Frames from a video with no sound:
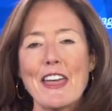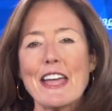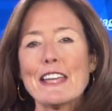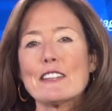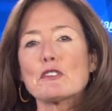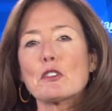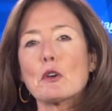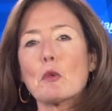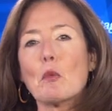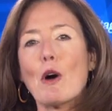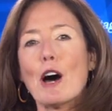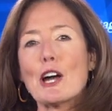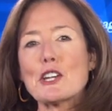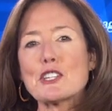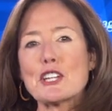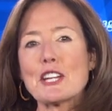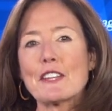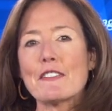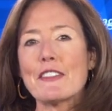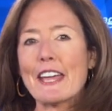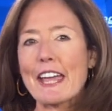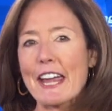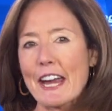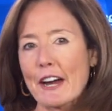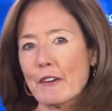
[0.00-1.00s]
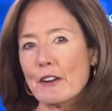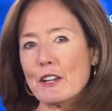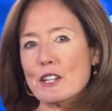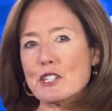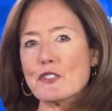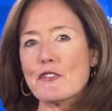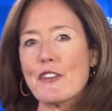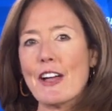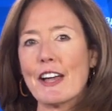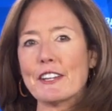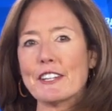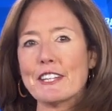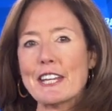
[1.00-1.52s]
Thanks for watching the
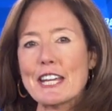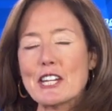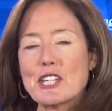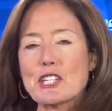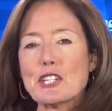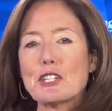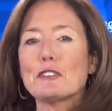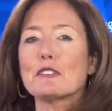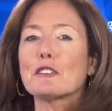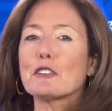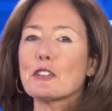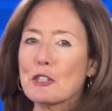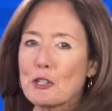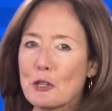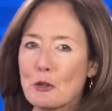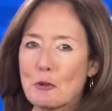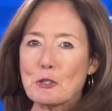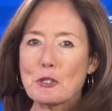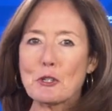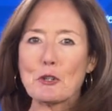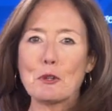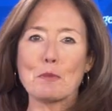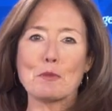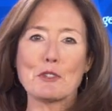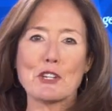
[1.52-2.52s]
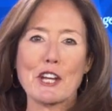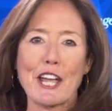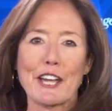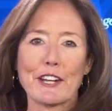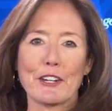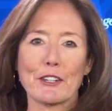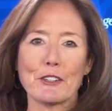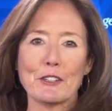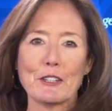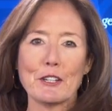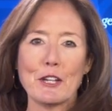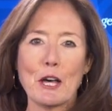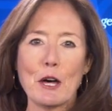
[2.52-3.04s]
Heritage Foundation's YouTube
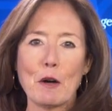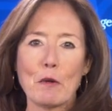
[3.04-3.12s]
channel.